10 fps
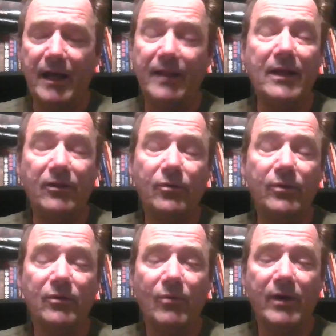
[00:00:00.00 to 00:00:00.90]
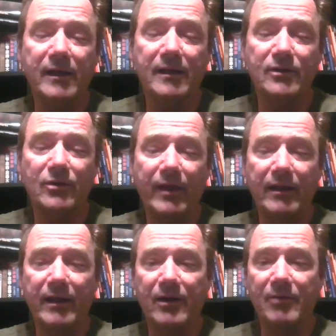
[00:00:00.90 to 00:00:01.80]
And that's the reason why he can show
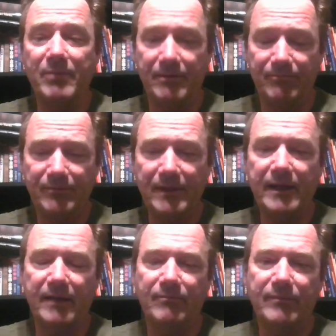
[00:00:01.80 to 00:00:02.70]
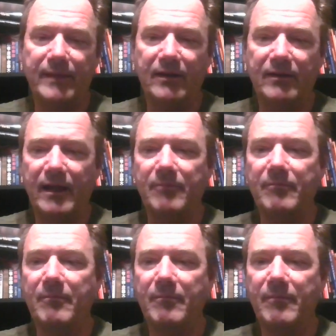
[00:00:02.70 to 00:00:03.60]
that letter. But again, that's that.
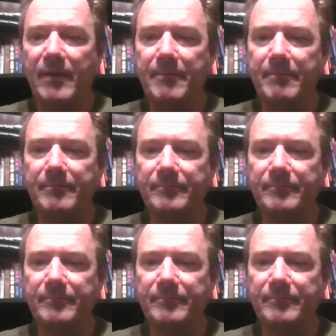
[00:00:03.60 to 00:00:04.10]
Bye.